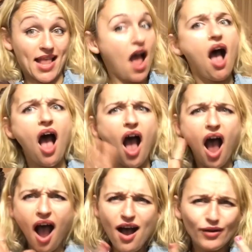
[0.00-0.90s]
When I was
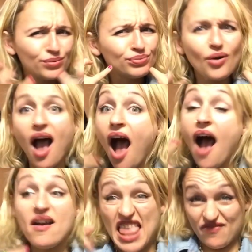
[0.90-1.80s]
on medication,
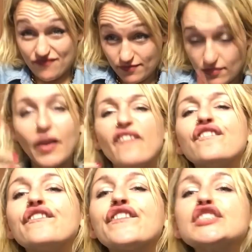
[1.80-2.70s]
any little
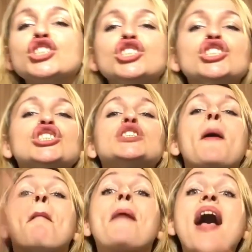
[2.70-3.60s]
thing made me
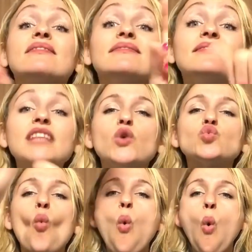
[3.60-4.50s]
cranky. If it was
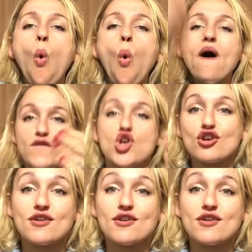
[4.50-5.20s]
messy, forget it.